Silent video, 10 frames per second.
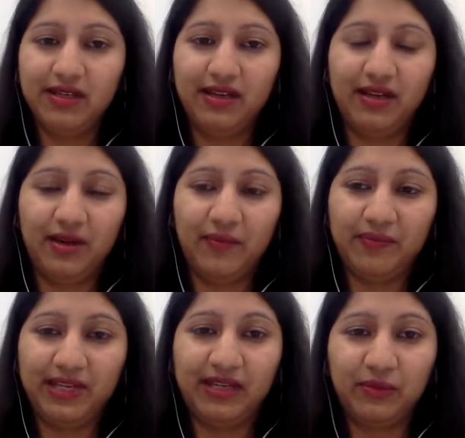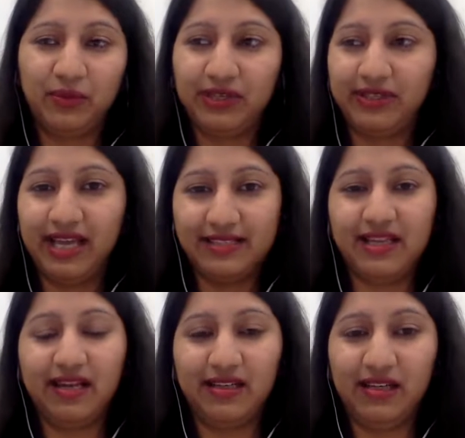and it would look
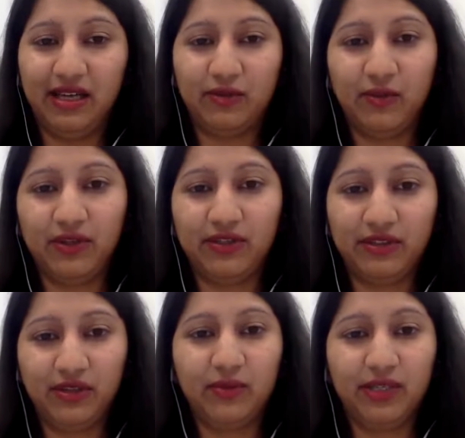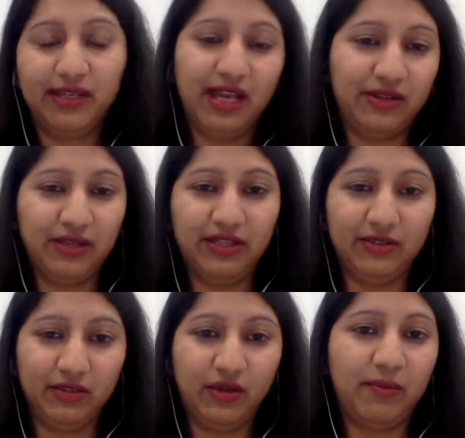exactly like what a real world calculator
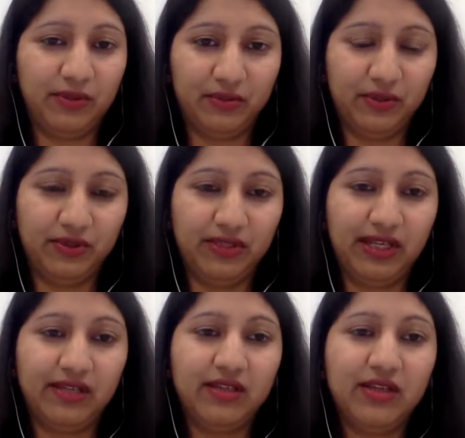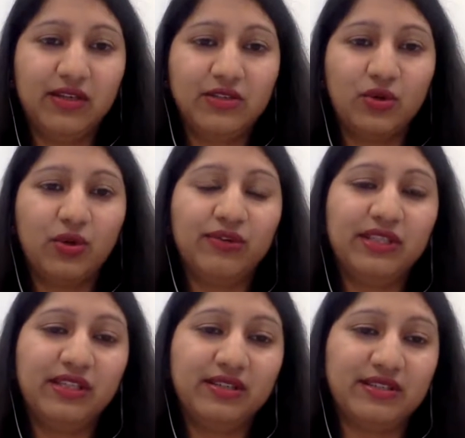or compass would look like. So over
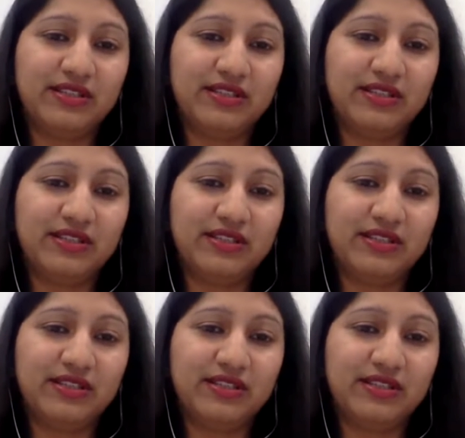the years,